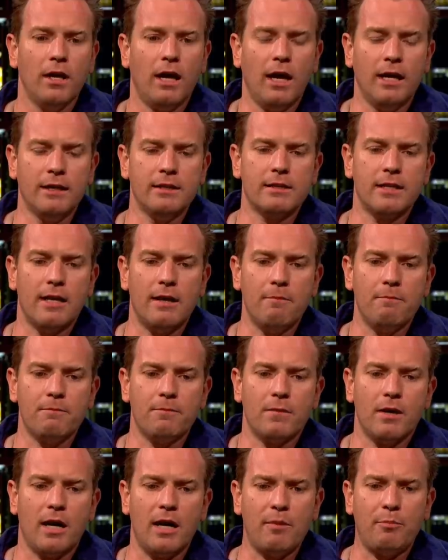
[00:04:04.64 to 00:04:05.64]
And
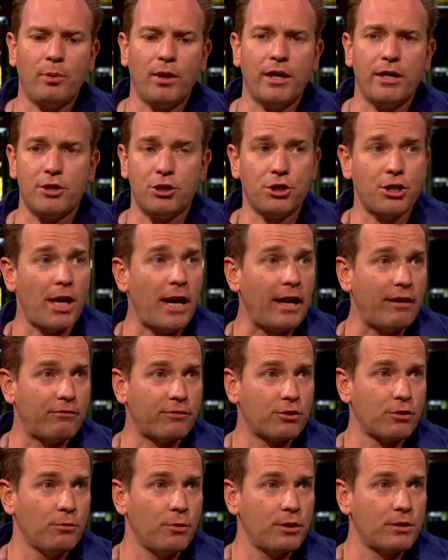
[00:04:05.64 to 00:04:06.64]
um, I play a chef,
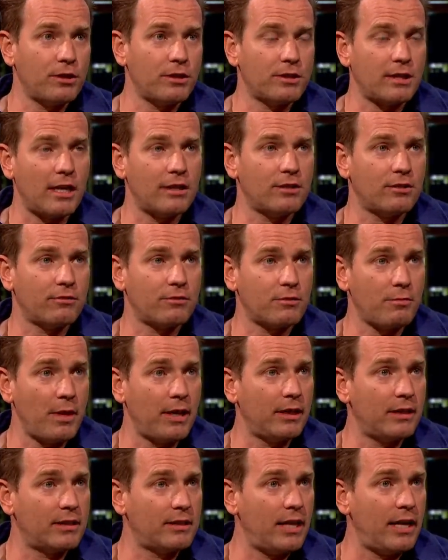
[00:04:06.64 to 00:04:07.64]
so once the sense of
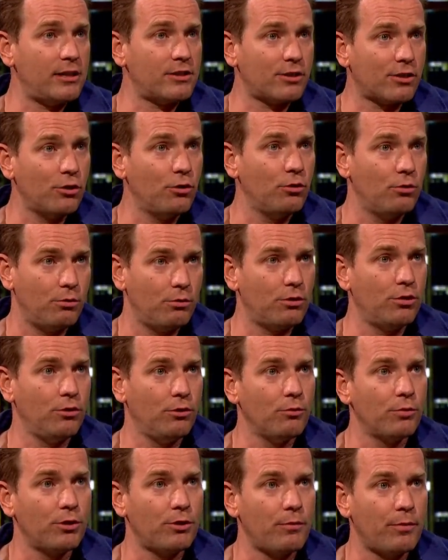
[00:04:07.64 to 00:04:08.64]
smell and taste go, you know,
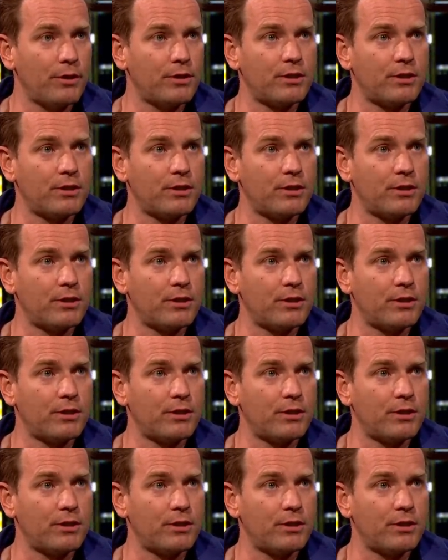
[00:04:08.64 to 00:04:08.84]
we're a bit